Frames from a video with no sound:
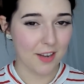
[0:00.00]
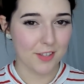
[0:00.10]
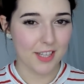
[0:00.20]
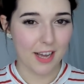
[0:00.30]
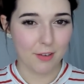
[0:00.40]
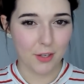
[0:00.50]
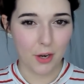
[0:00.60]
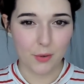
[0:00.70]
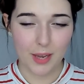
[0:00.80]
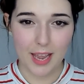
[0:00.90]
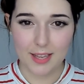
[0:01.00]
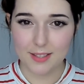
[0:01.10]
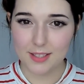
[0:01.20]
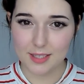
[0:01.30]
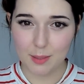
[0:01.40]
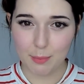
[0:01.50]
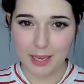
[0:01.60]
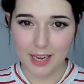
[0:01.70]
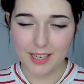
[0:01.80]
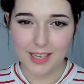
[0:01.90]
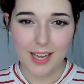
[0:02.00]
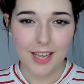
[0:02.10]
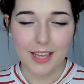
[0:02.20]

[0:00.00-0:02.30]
after the alcohol has disappeared.